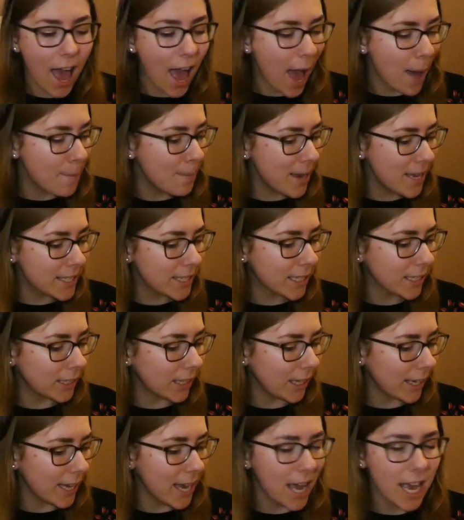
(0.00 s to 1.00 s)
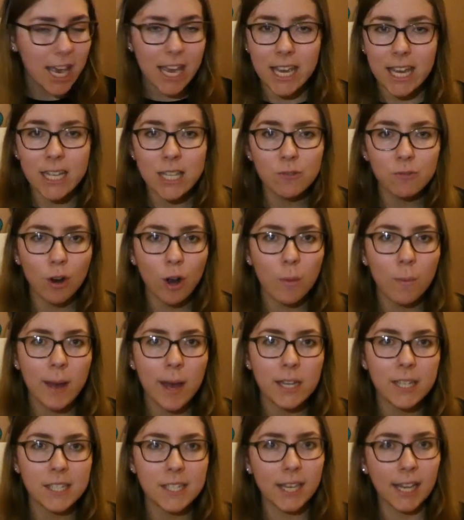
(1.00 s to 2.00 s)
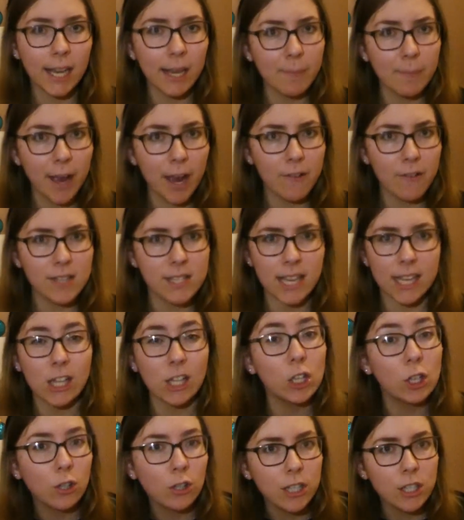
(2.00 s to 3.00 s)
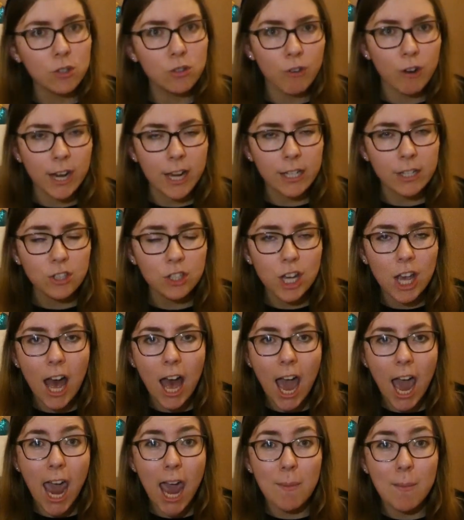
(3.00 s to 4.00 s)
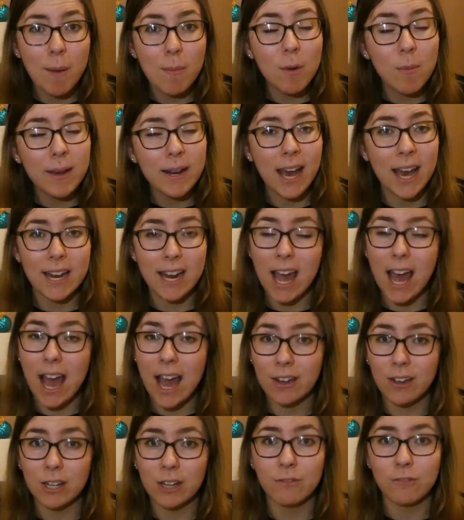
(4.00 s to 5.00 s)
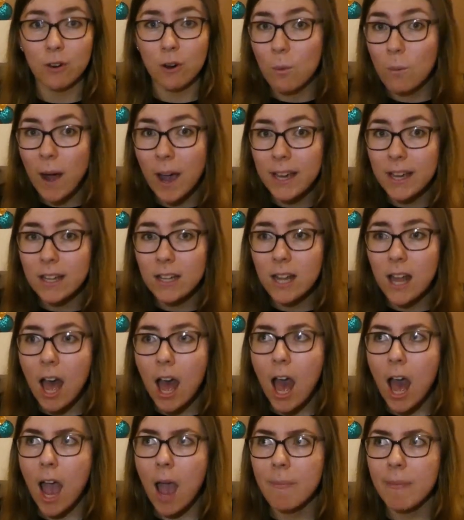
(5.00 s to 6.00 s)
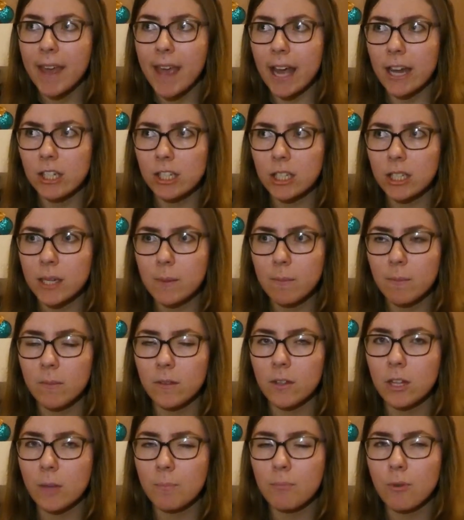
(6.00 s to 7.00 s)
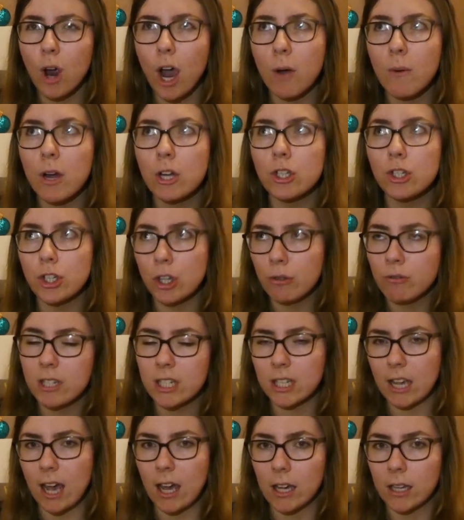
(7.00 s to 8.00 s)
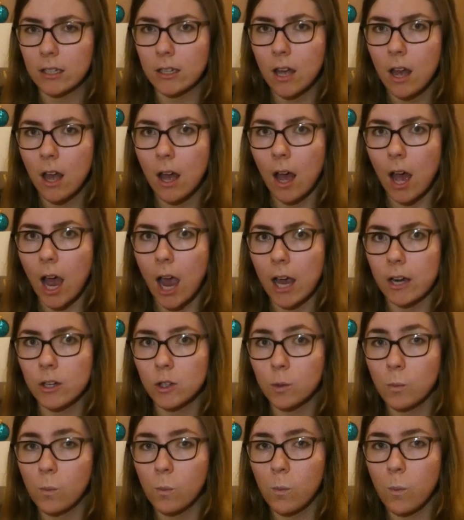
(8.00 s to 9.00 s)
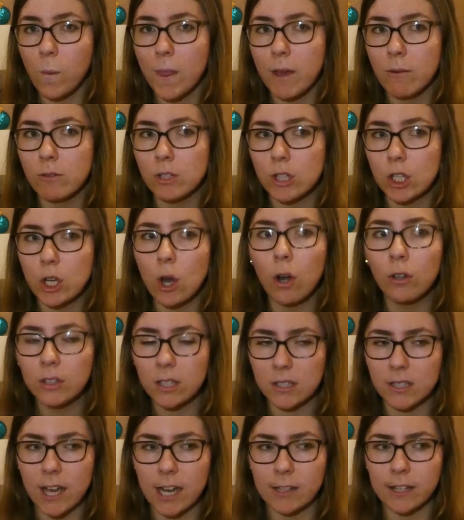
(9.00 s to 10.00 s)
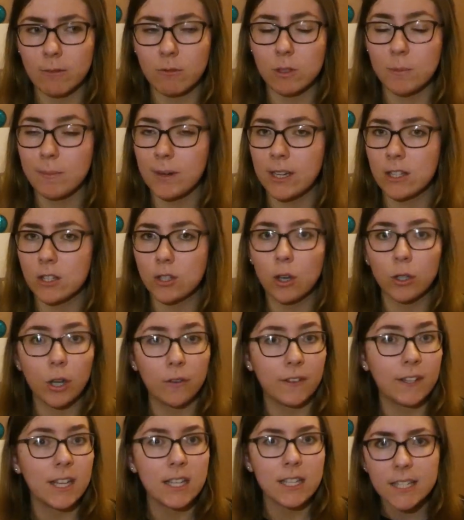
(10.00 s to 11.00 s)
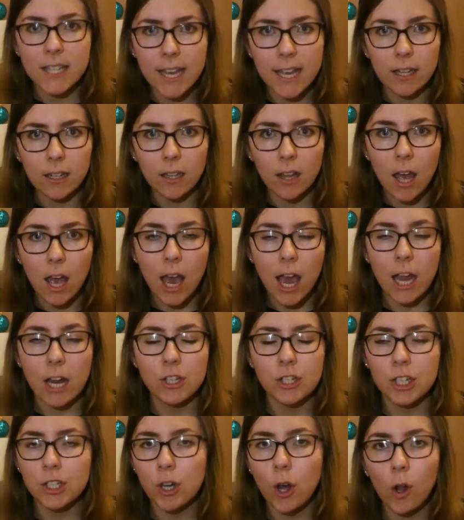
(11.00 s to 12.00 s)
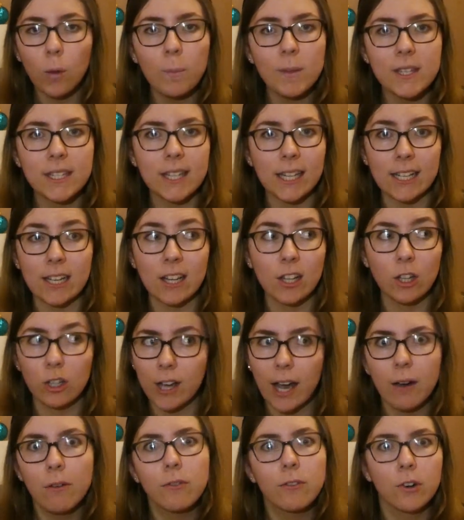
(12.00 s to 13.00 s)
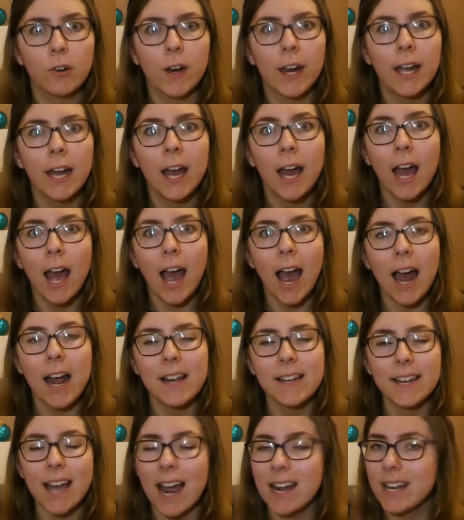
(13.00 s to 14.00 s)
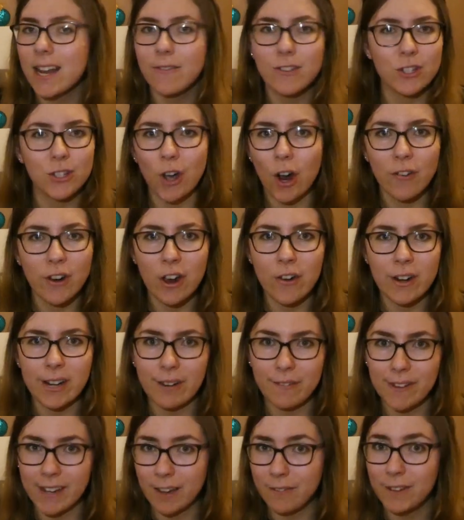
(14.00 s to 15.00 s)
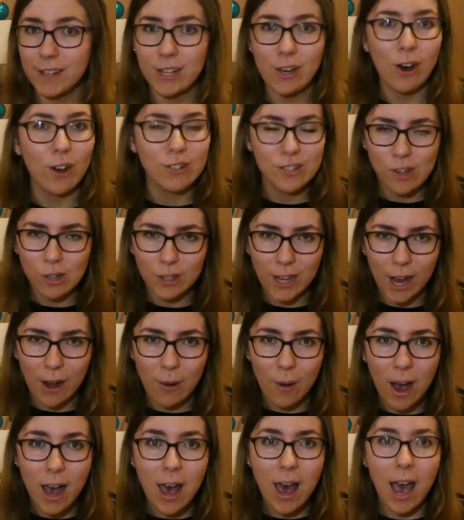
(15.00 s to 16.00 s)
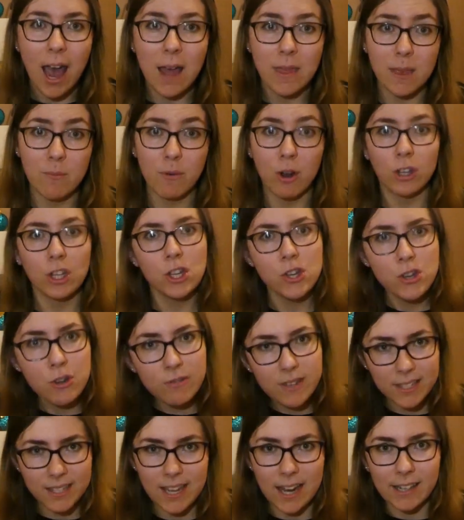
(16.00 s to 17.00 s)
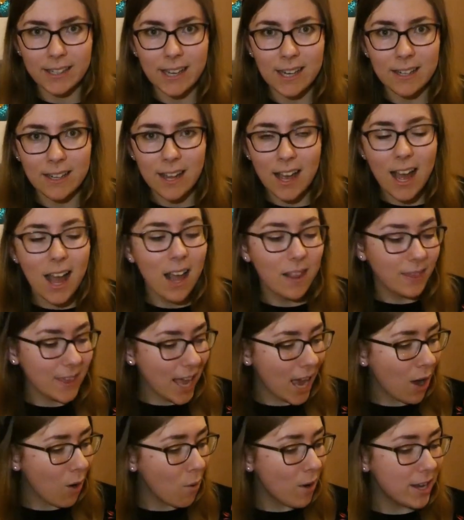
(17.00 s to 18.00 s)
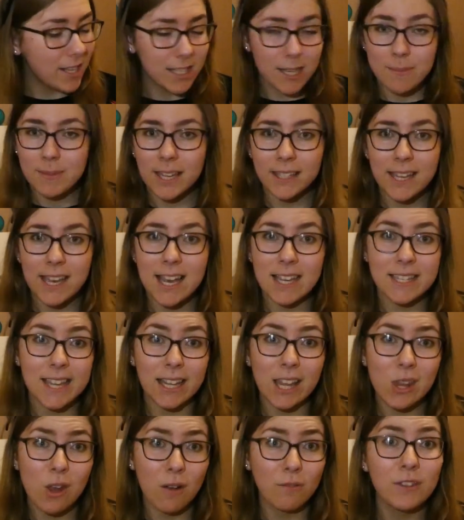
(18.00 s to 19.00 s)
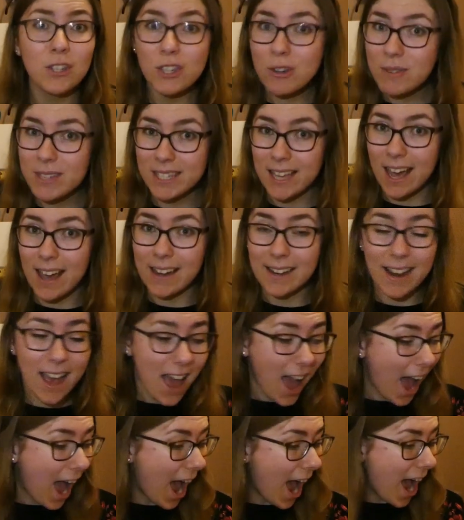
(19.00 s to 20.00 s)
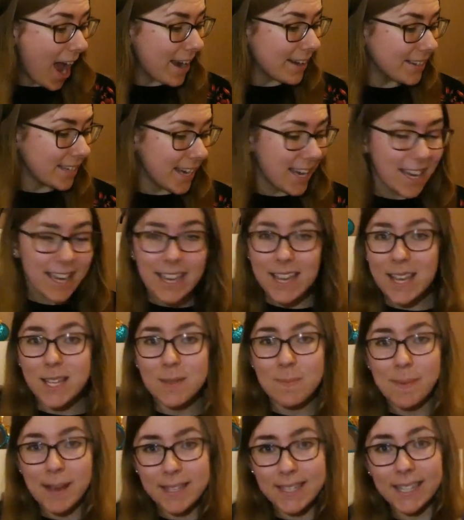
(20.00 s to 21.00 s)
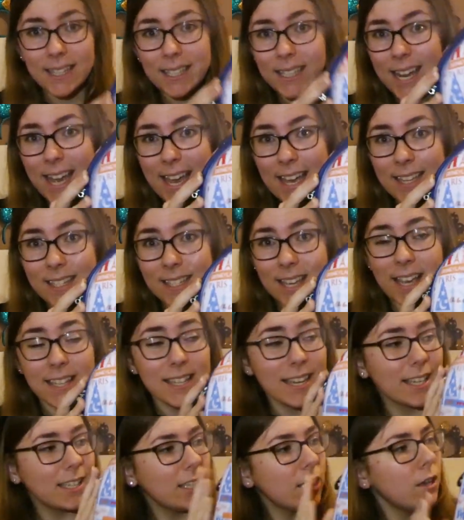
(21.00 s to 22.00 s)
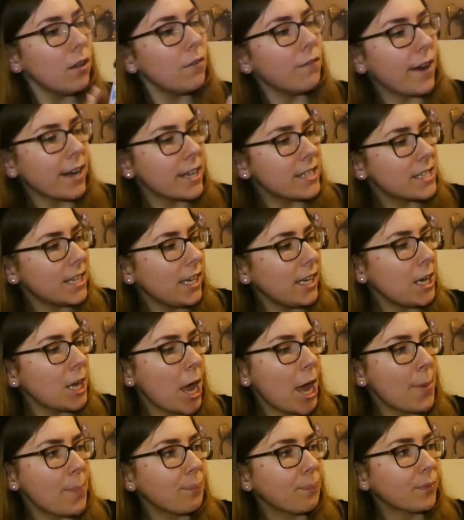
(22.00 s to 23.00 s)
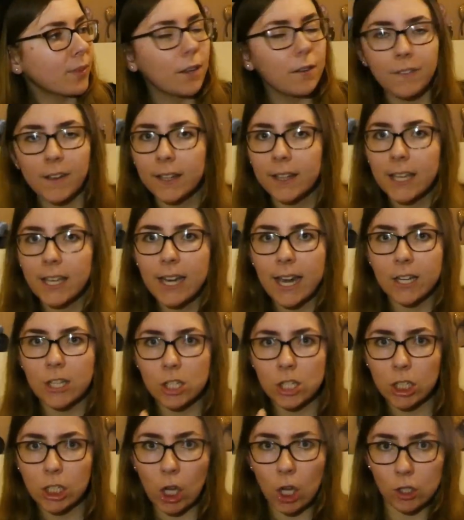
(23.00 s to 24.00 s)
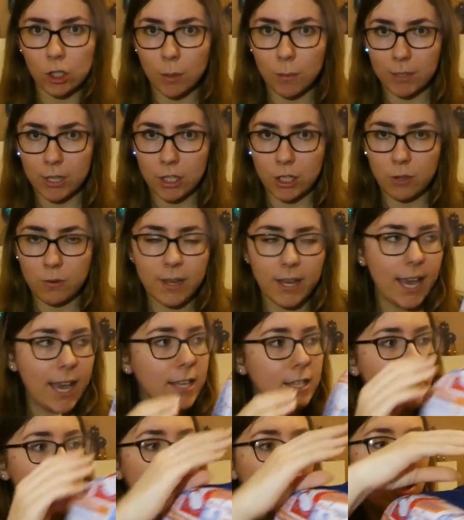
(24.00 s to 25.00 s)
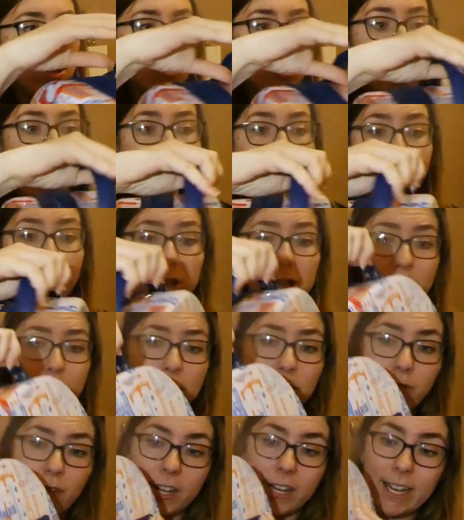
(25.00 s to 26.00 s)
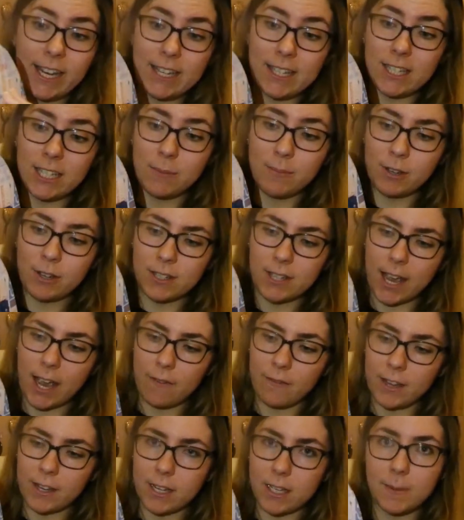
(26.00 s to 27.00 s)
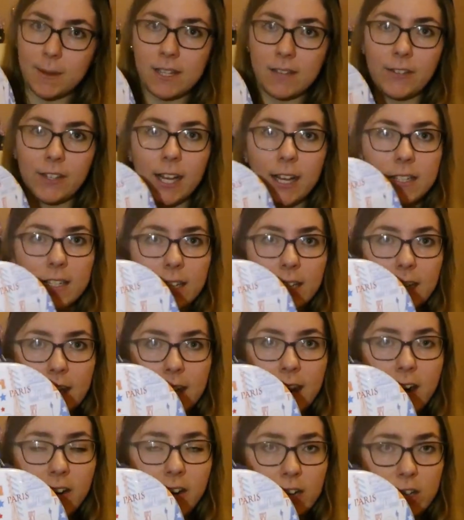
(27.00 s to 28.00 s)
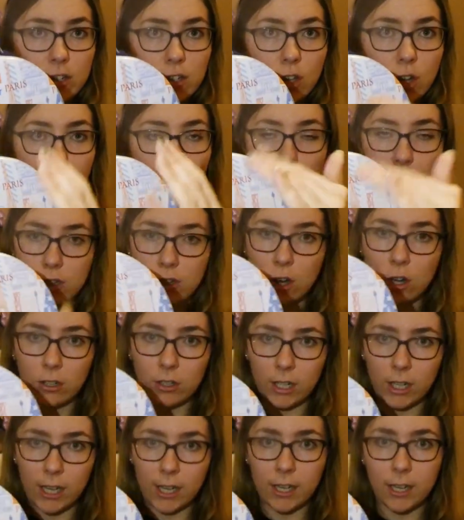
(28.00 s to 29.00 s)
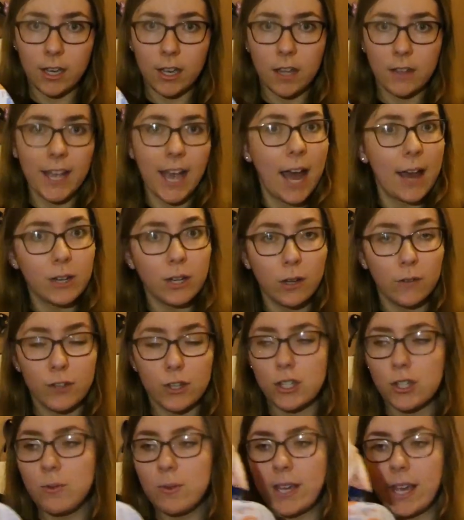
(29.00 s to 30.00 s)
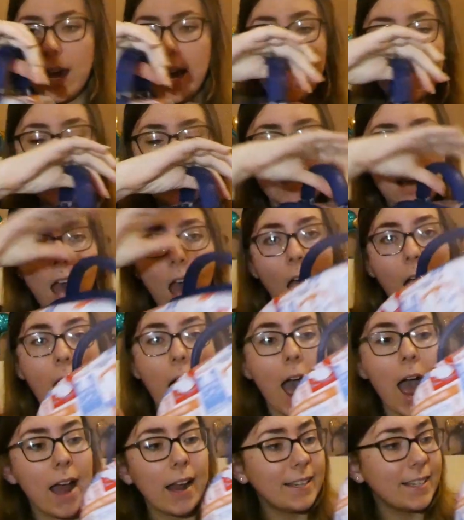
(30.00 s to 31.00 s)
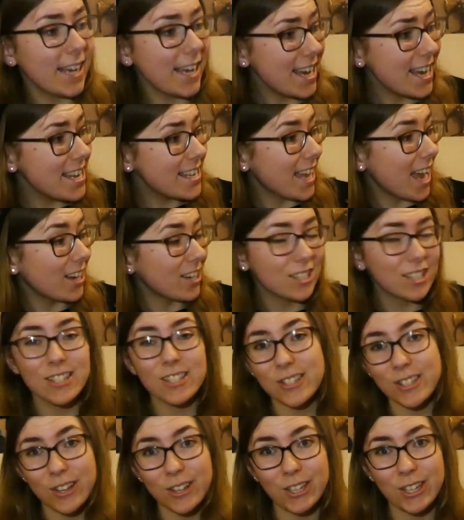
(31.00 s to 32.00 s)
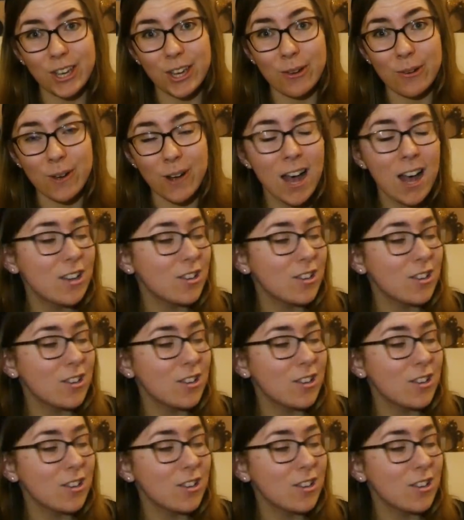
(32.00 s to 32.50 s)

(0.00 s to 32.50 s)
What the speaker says: And basically it is from a Disneyland Paris like luggage range, and my mum had had her eye on it for a while, and they brought out a new design, and there was the old design that was being sold off in the sale, and she told me to like look out for it, and I never saw it or anything. I think they all sold out and they brought the new design in. Now it seems like they are selling off the new design, and it is basically this. It's like a little vanity thing that you kind of slot on top of your suitcase. So I brought it back really easily because they have like this piece of elastic here, and it just goes on like the handle of your suitcase, and it is actually so cute.